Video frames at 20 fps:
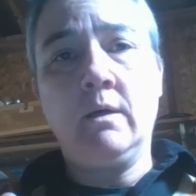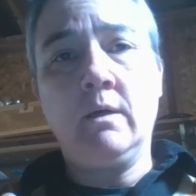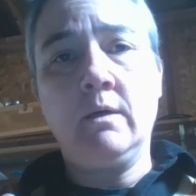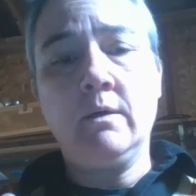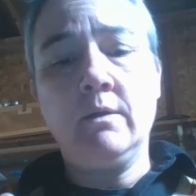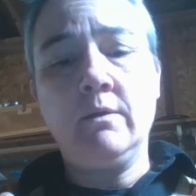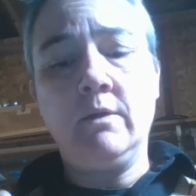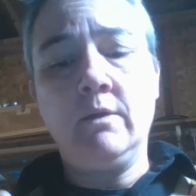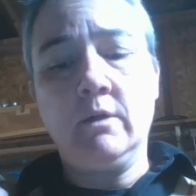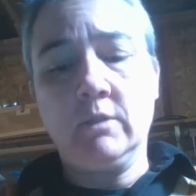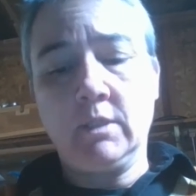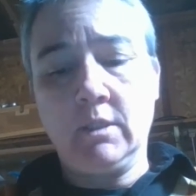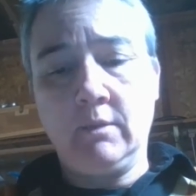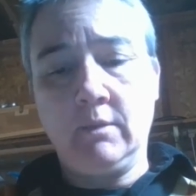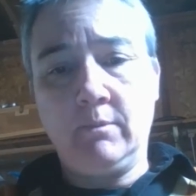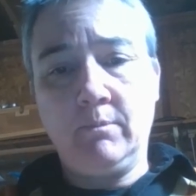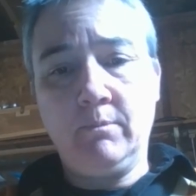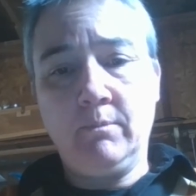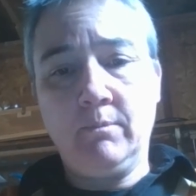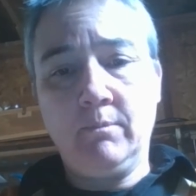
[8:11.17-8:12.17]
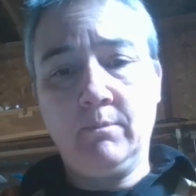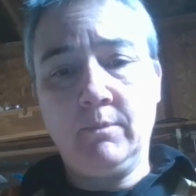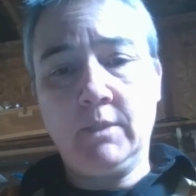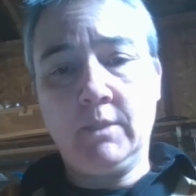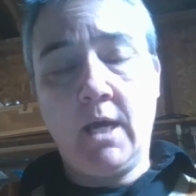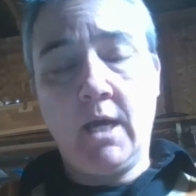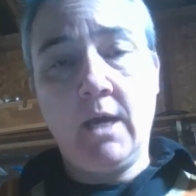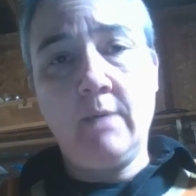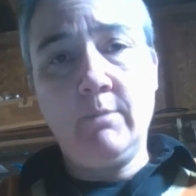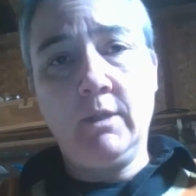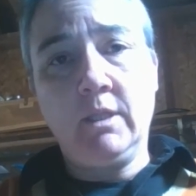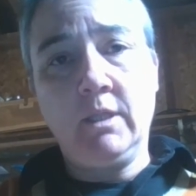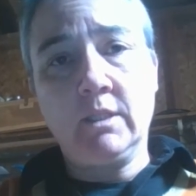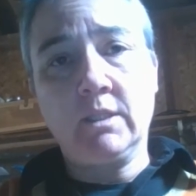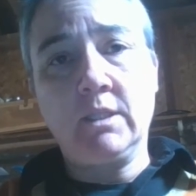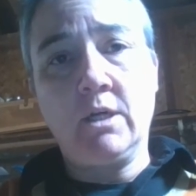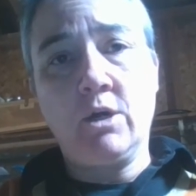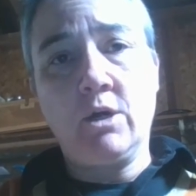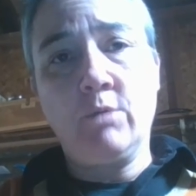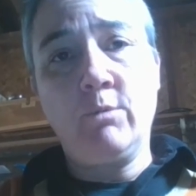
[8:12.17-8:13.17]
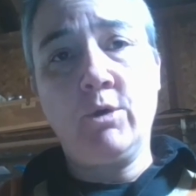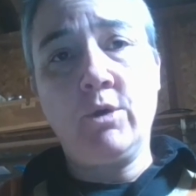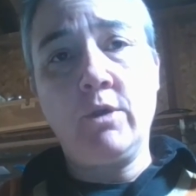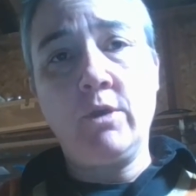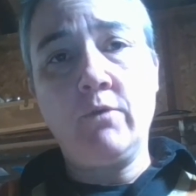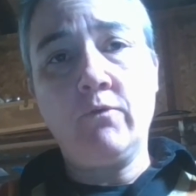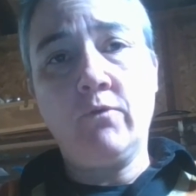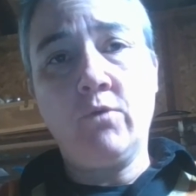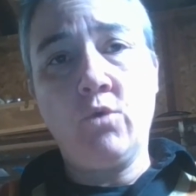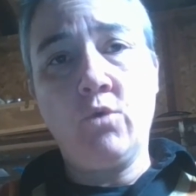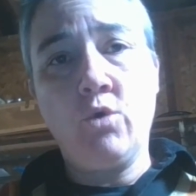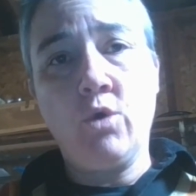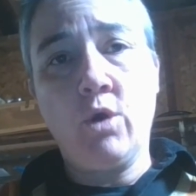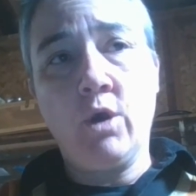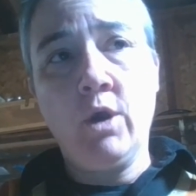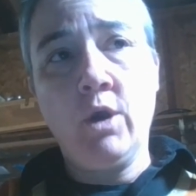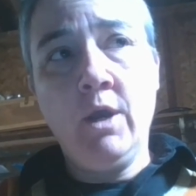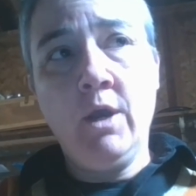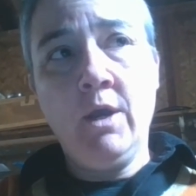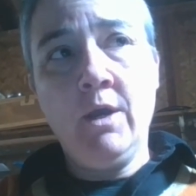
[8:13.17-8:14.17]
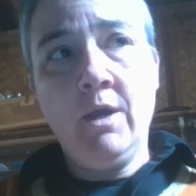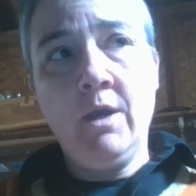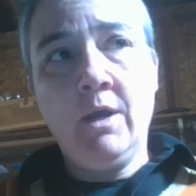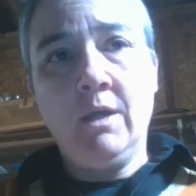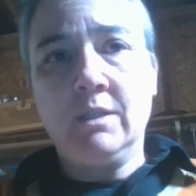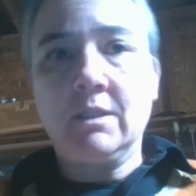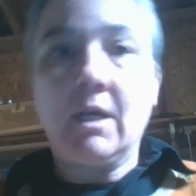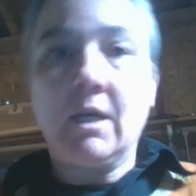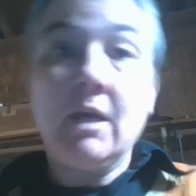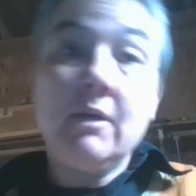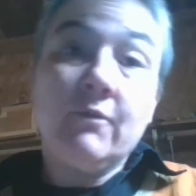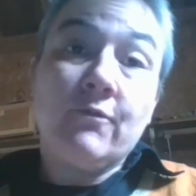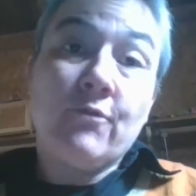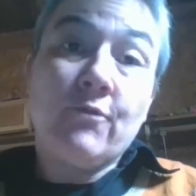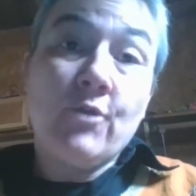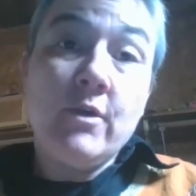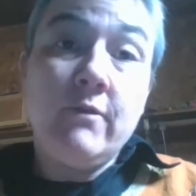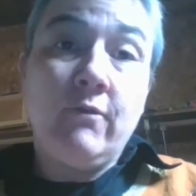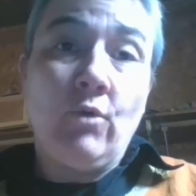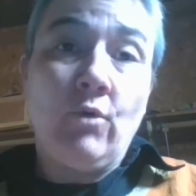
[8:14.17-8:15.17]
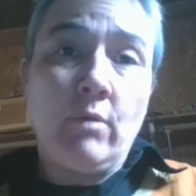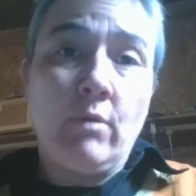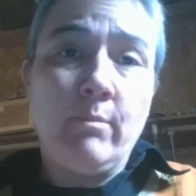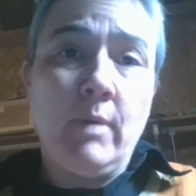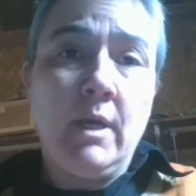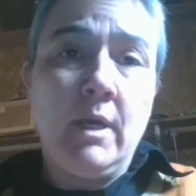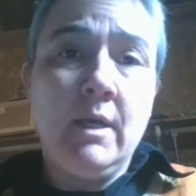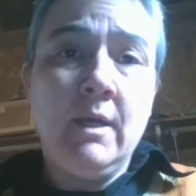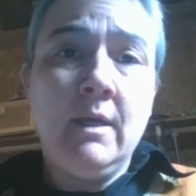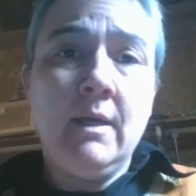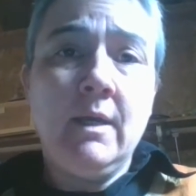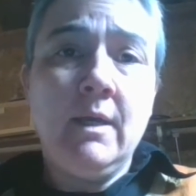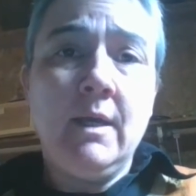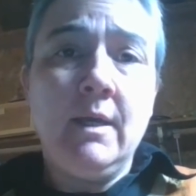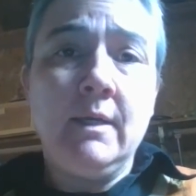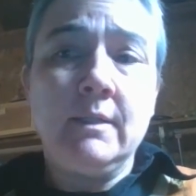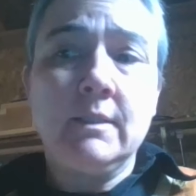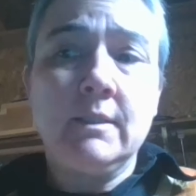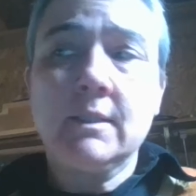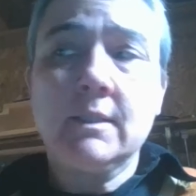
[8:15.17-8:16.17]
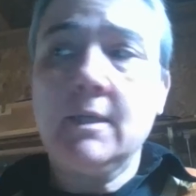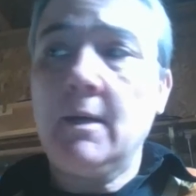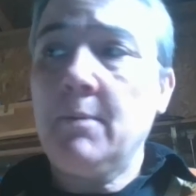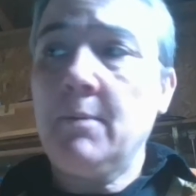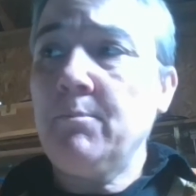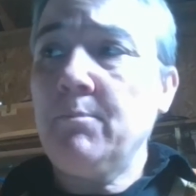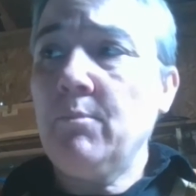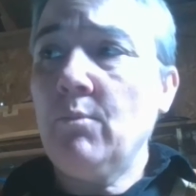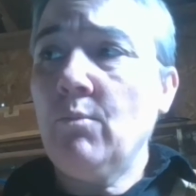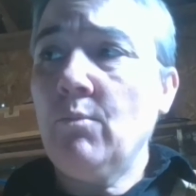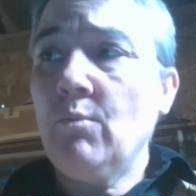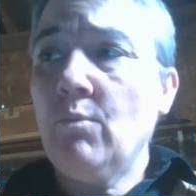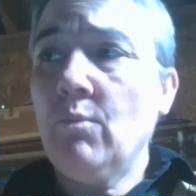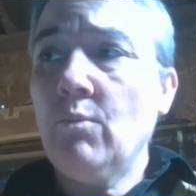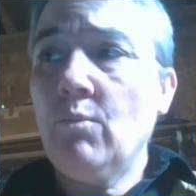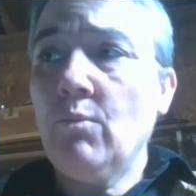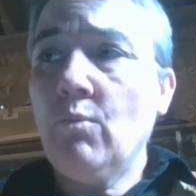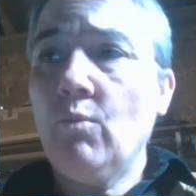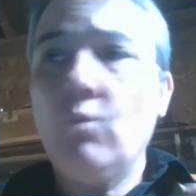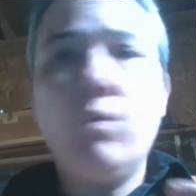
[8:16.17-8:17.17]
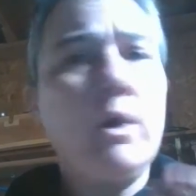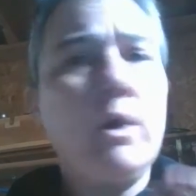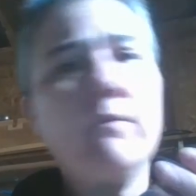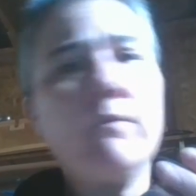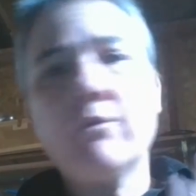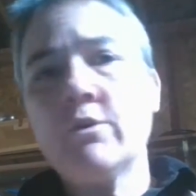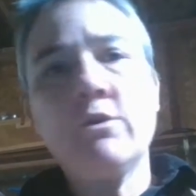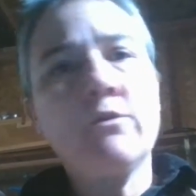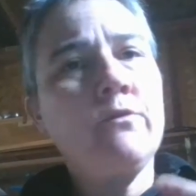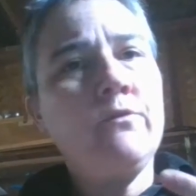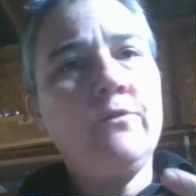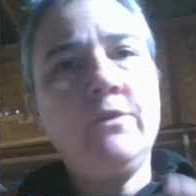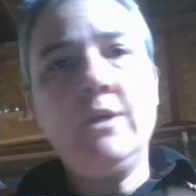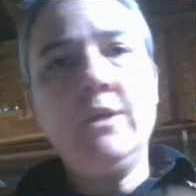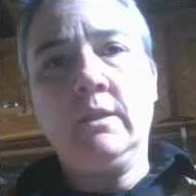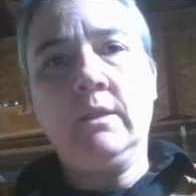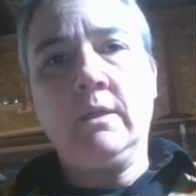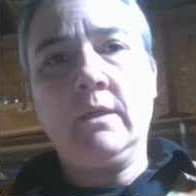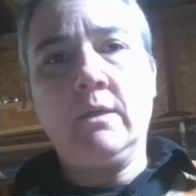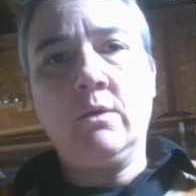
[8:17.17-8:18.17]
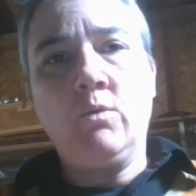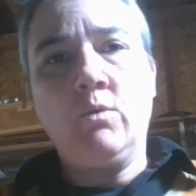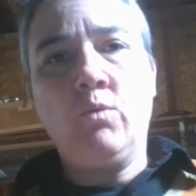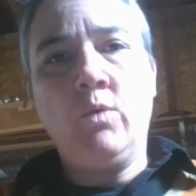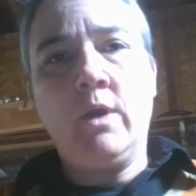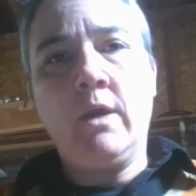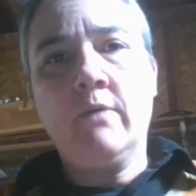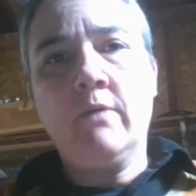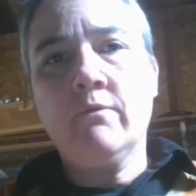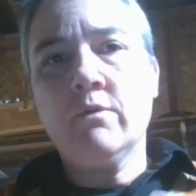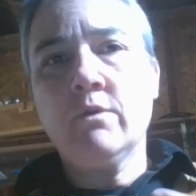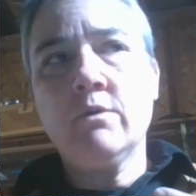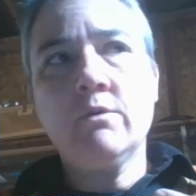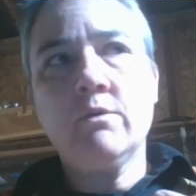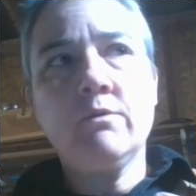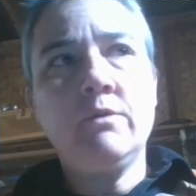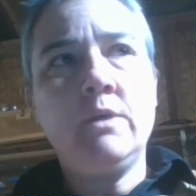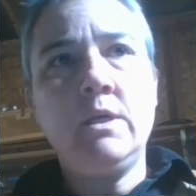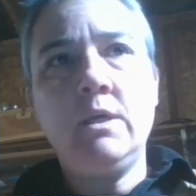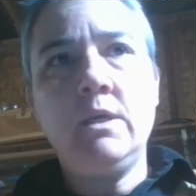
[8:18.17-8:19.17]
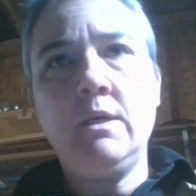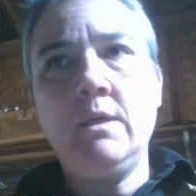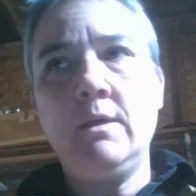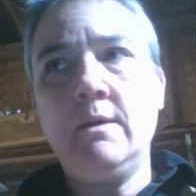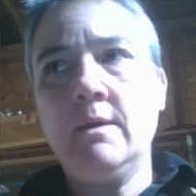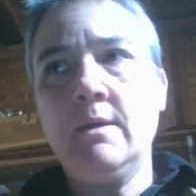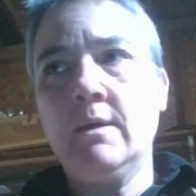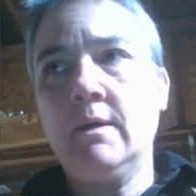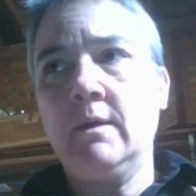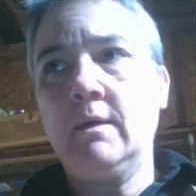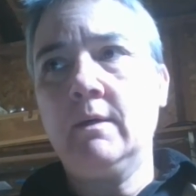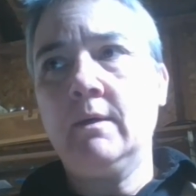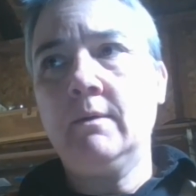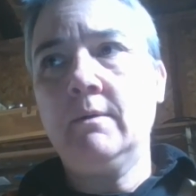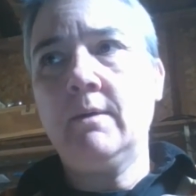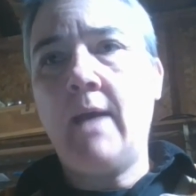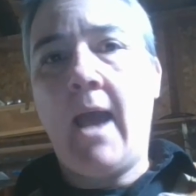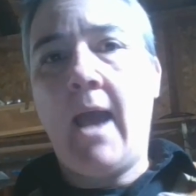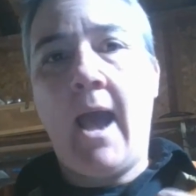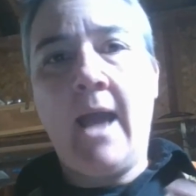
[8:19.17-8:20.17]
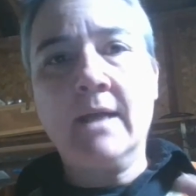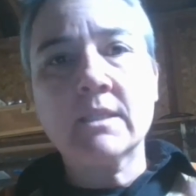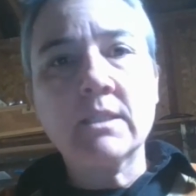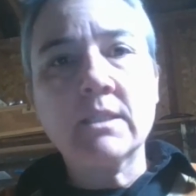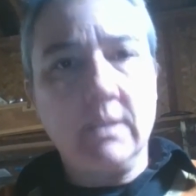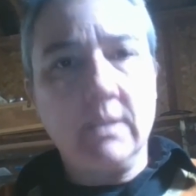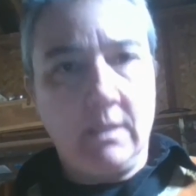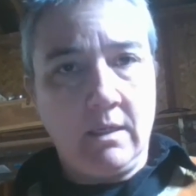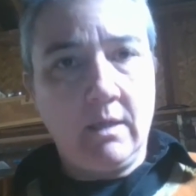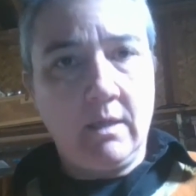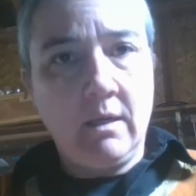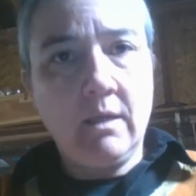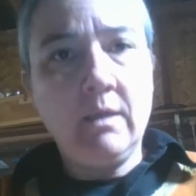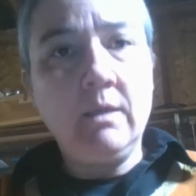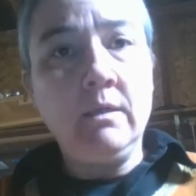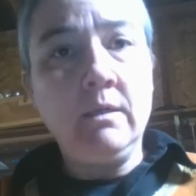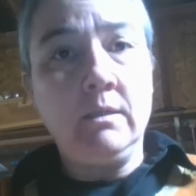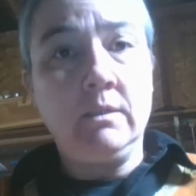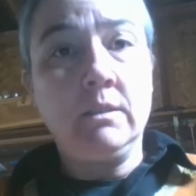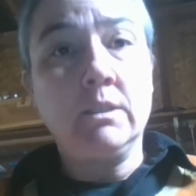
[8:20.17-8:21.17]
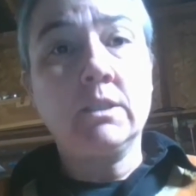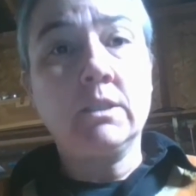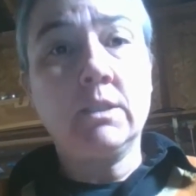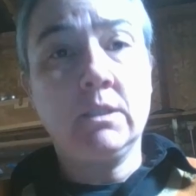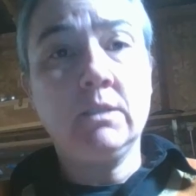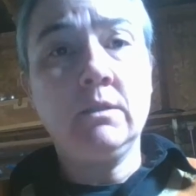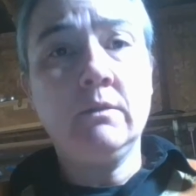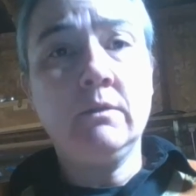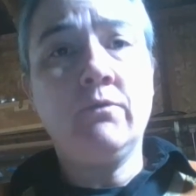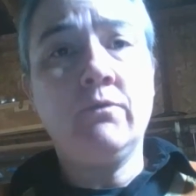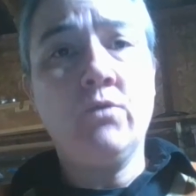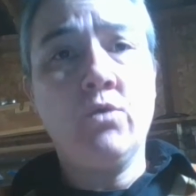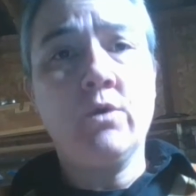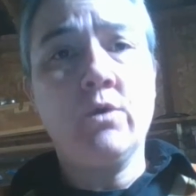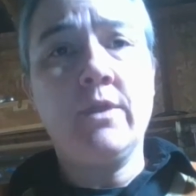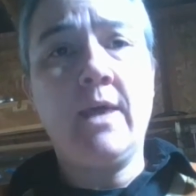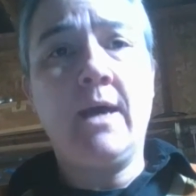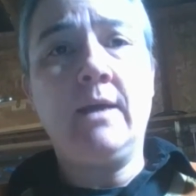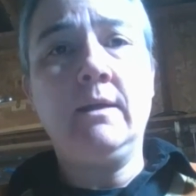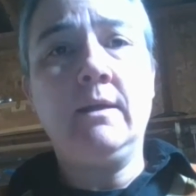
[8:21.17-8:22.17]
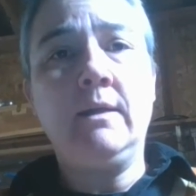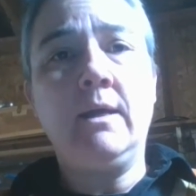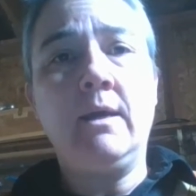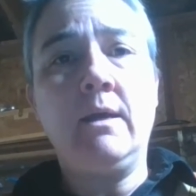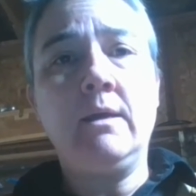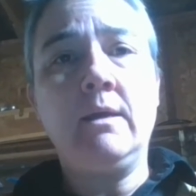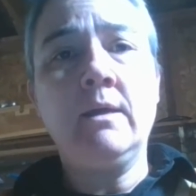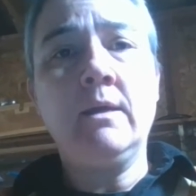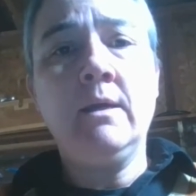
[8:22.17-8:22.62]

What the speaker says: there's a time in the ceremony for, it's kind of free form. It's whatever you're feeling, whatever the asking is for that day.